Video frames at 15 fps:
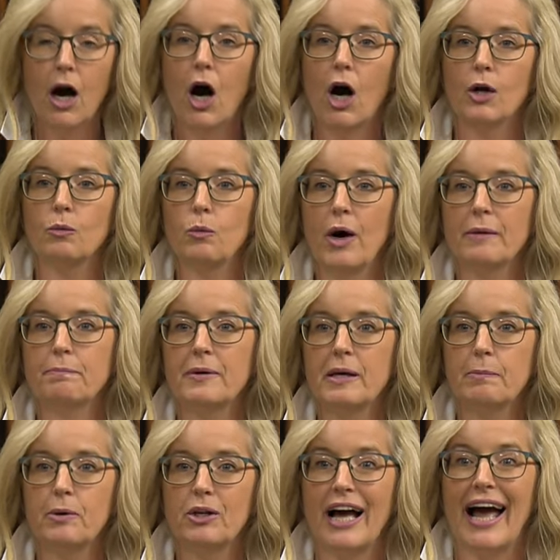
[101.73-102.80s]
on what
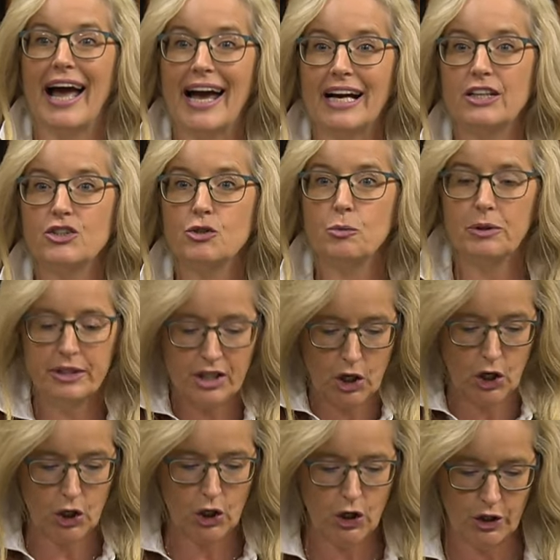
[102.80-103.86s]
people actually
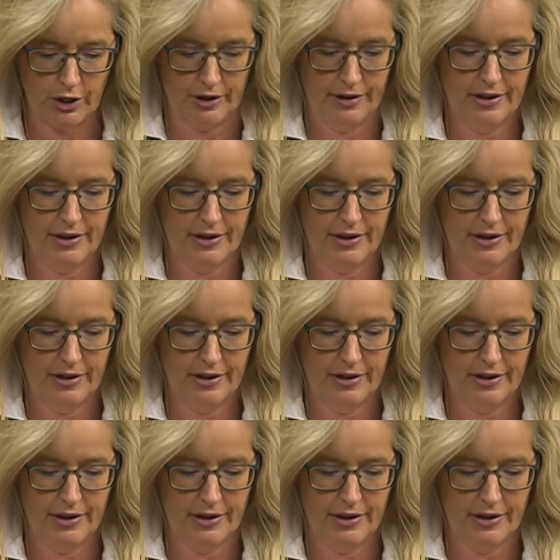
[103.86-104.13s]
earn.